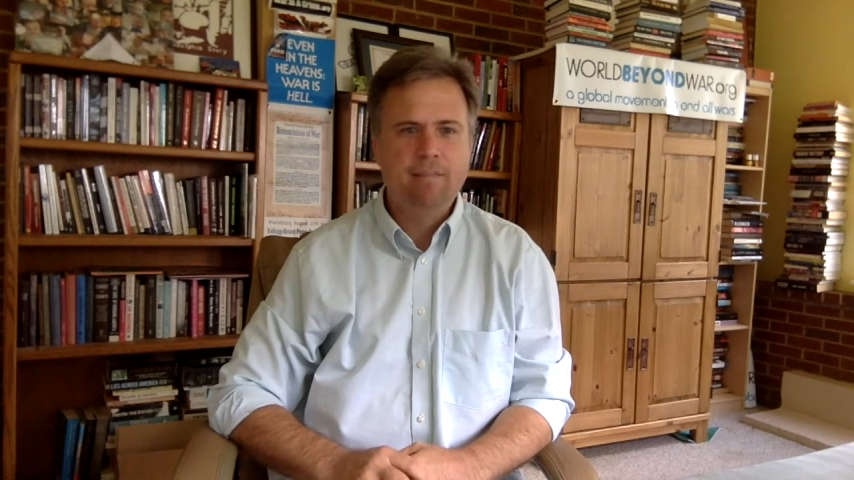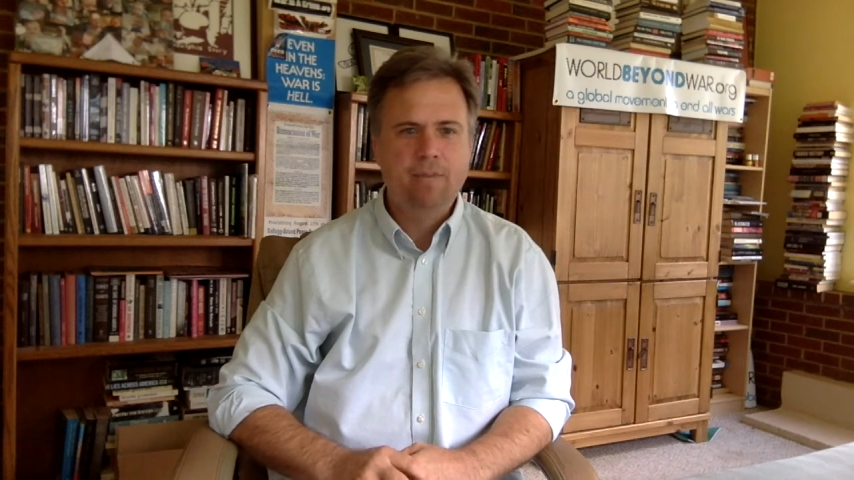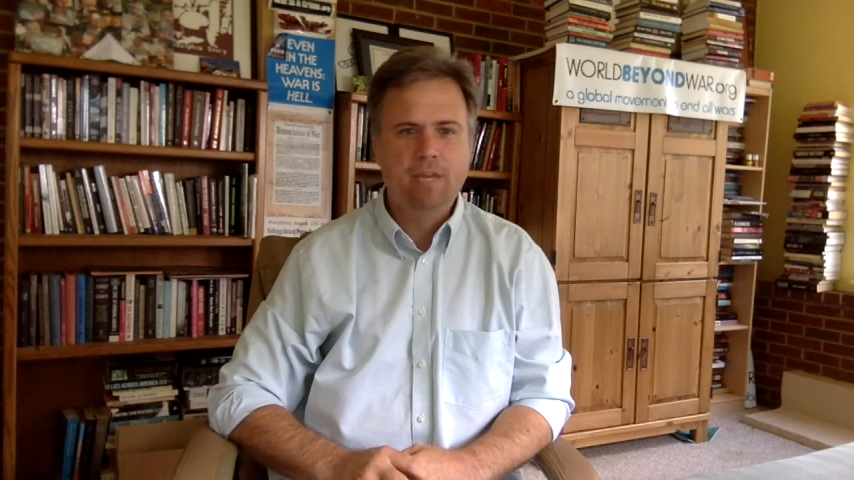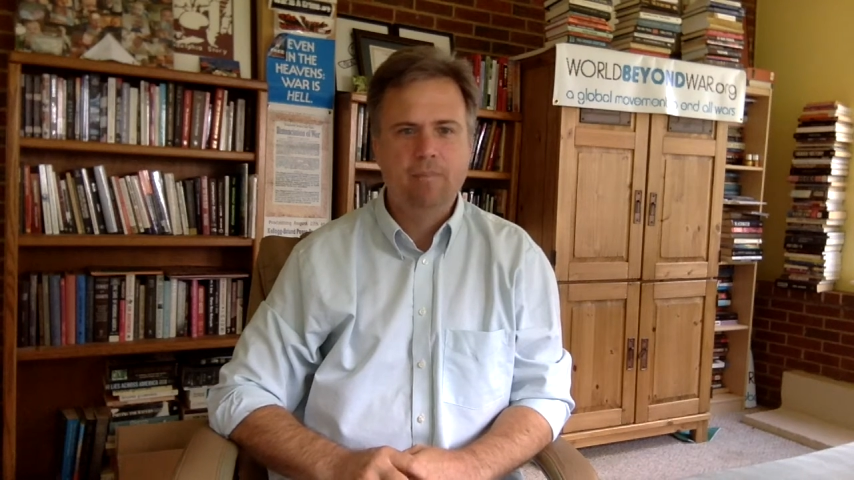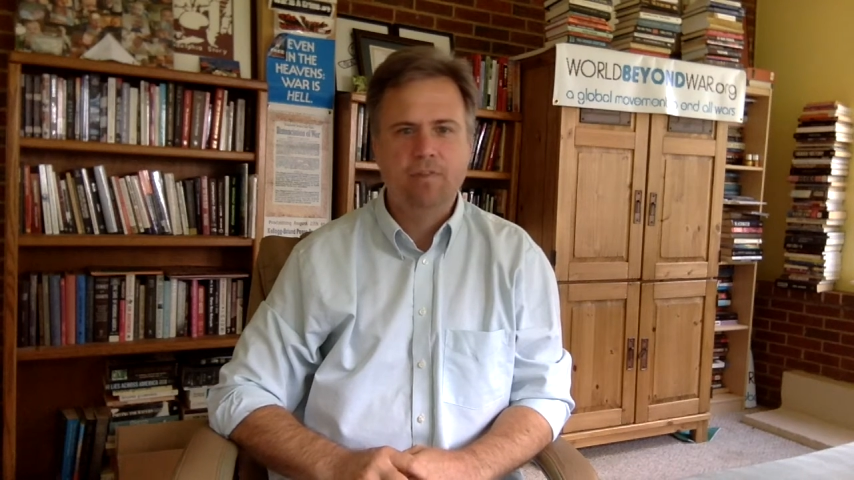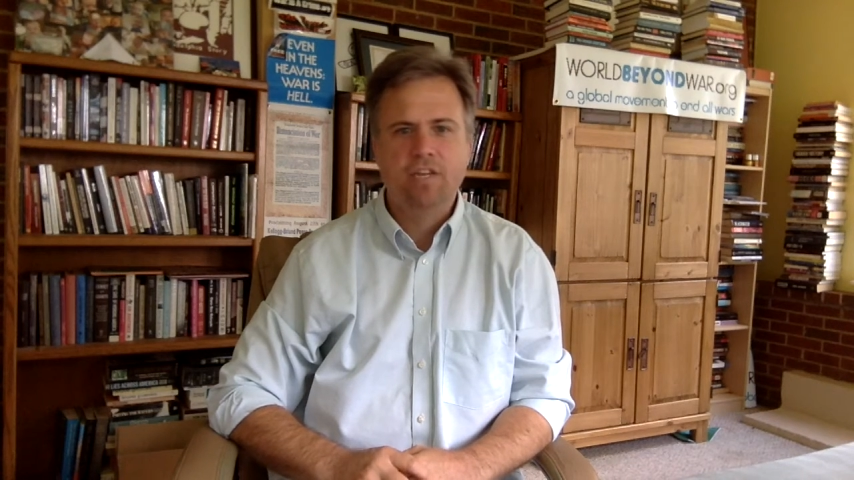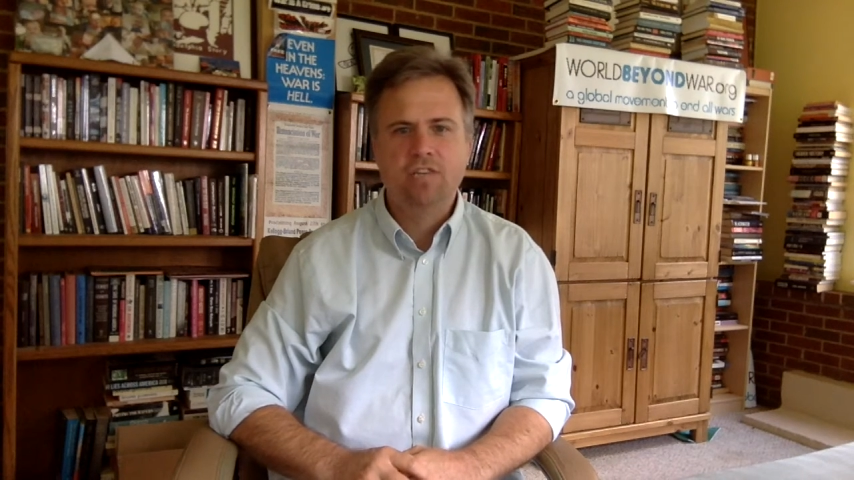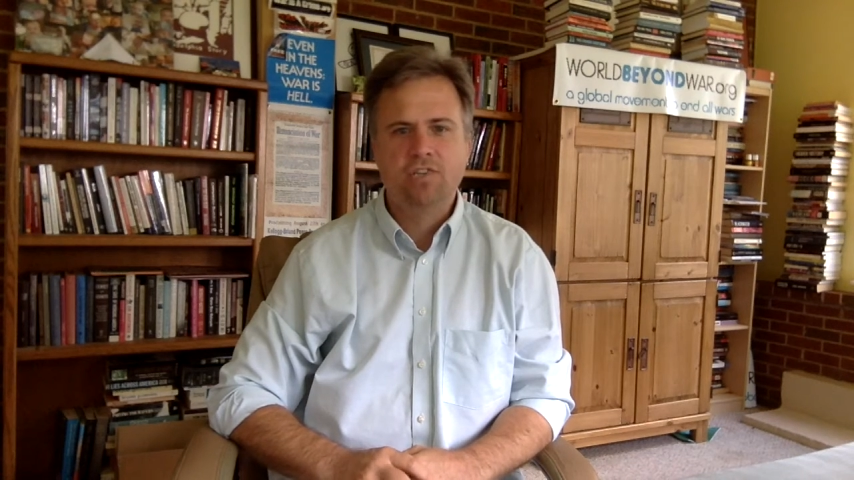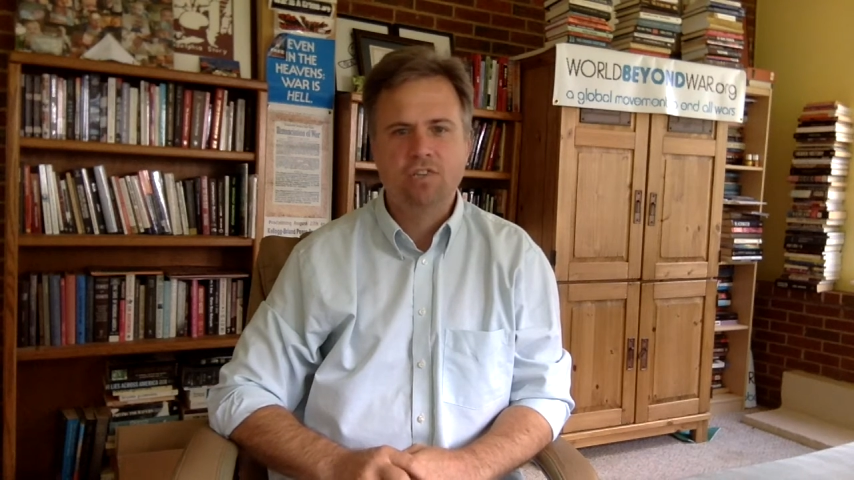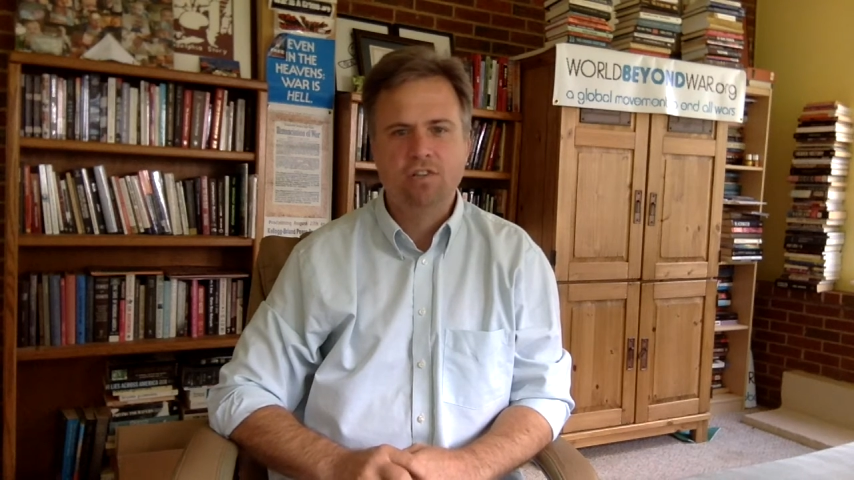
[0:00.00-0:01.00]
people they
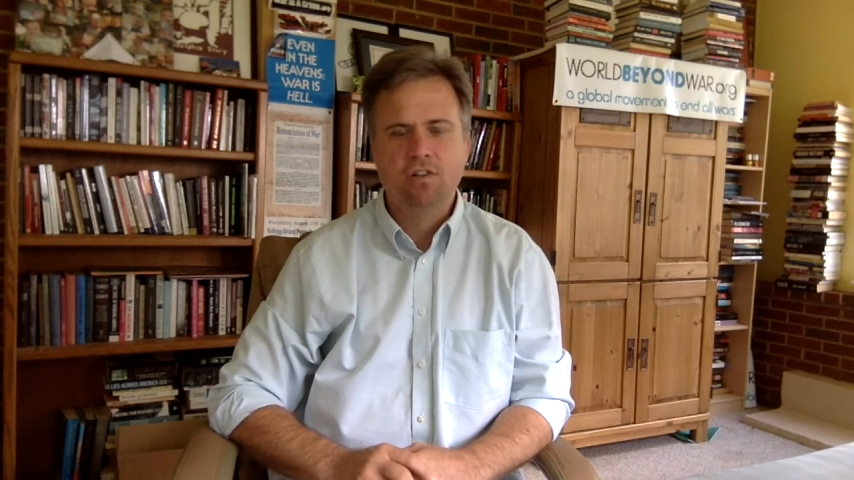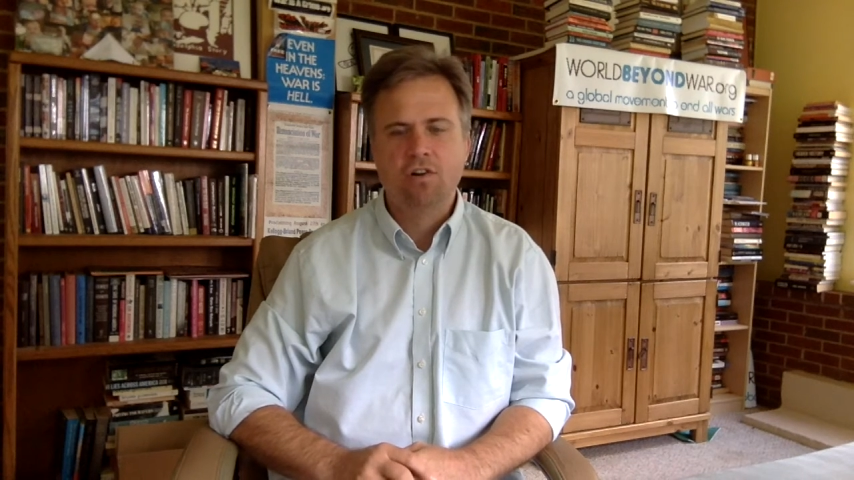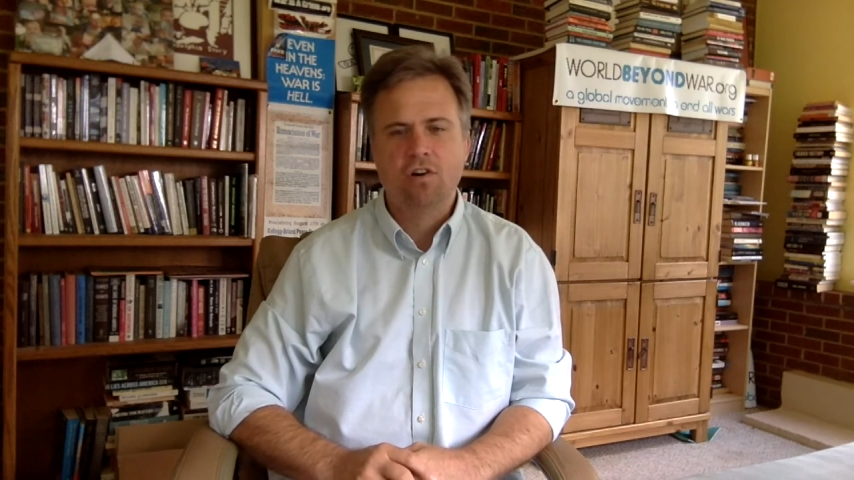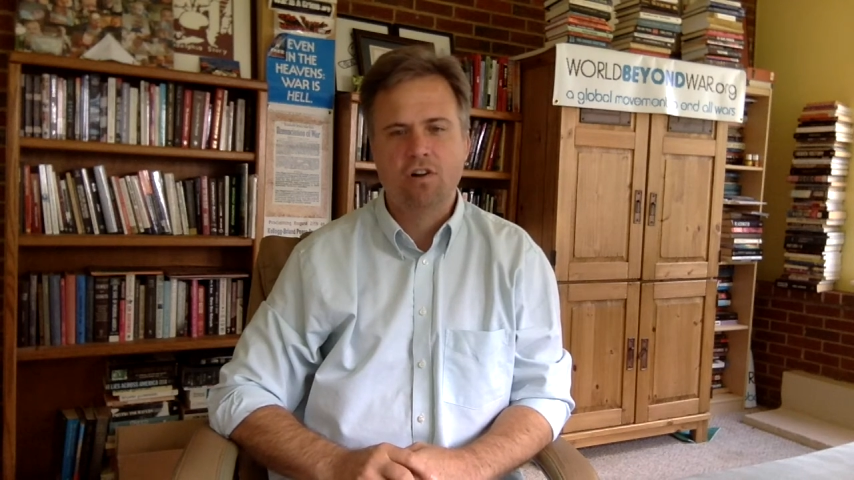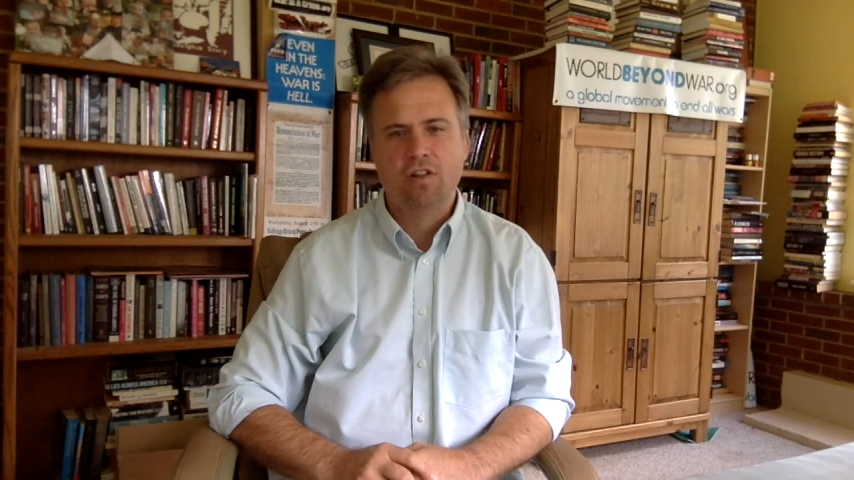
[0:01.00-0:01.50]
still call